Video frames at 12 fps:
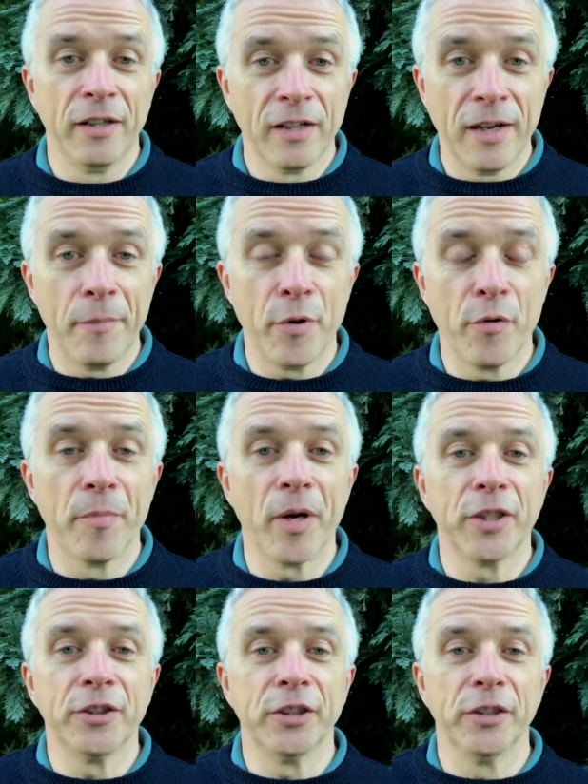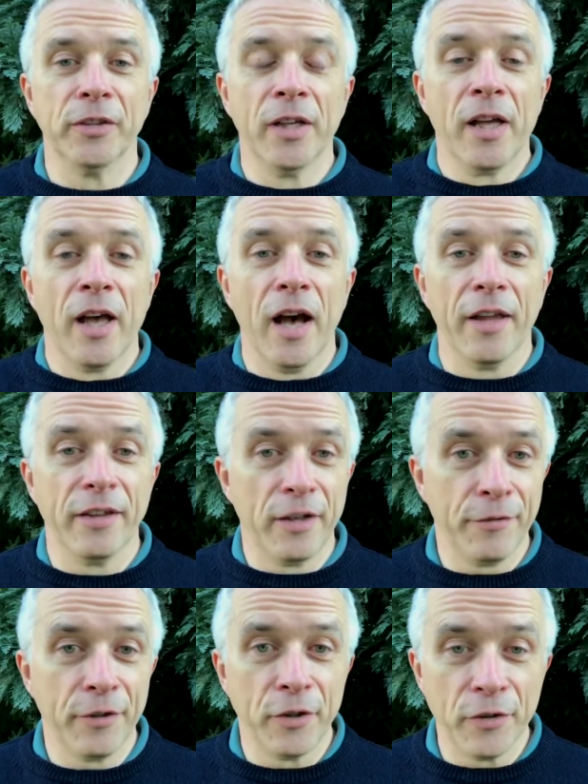let me remind you uh, that
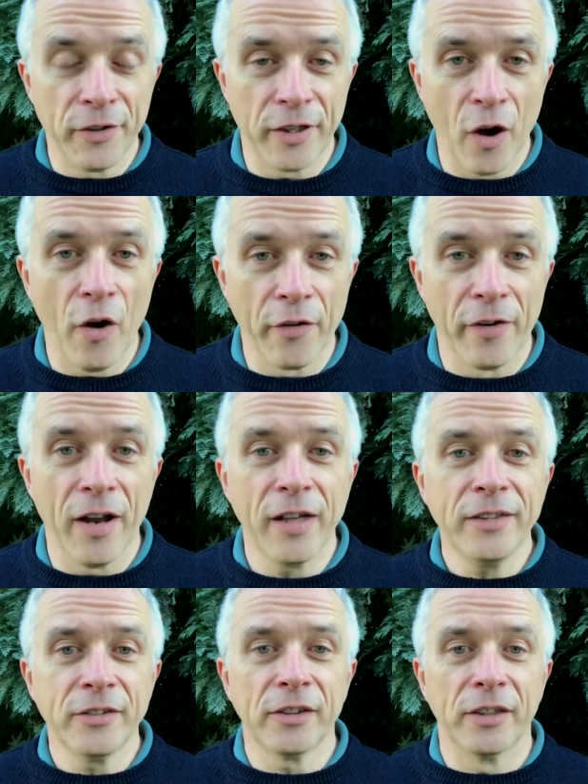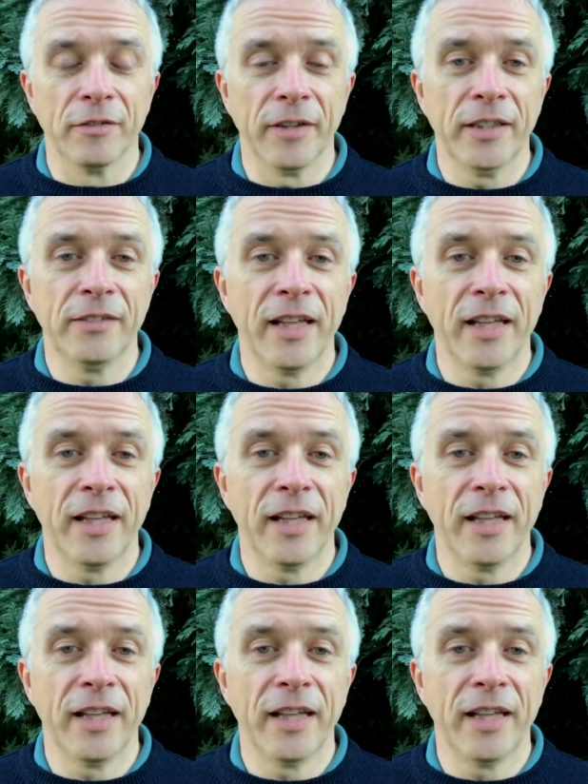if you're using online surveys,